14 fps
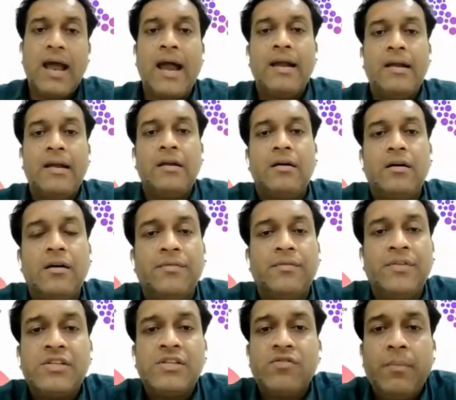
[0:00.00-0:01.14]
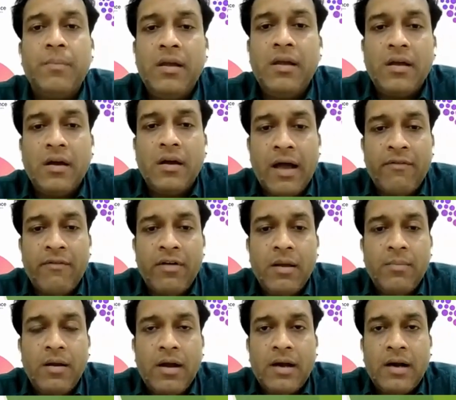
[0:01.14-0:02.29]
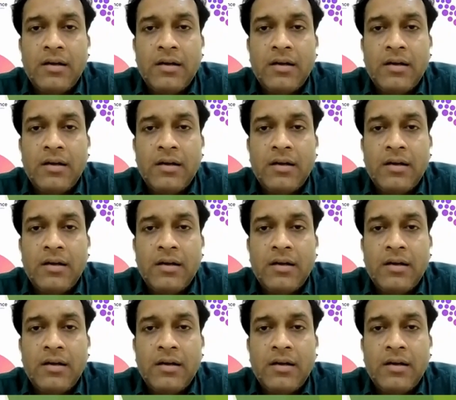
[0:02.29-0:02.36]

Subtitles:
and this will be available